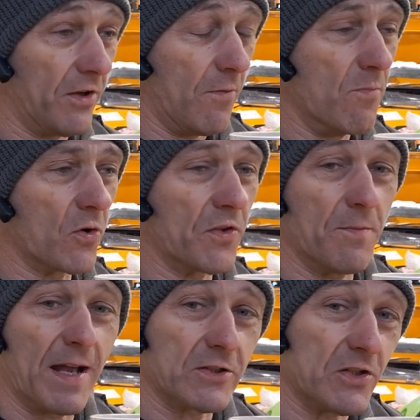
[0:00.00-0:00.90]
mug that
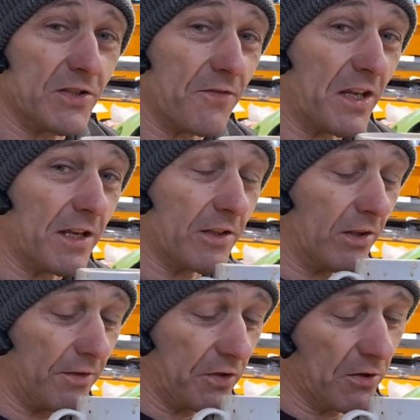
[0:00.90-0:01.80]
matches your
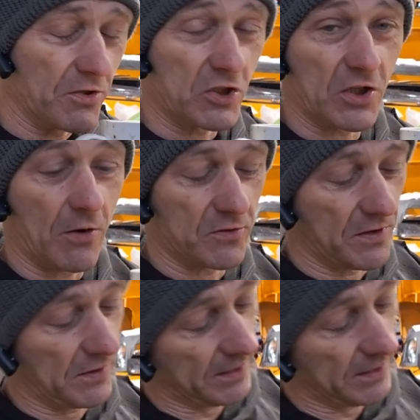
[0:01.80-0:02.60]
vehicle if you go into shows and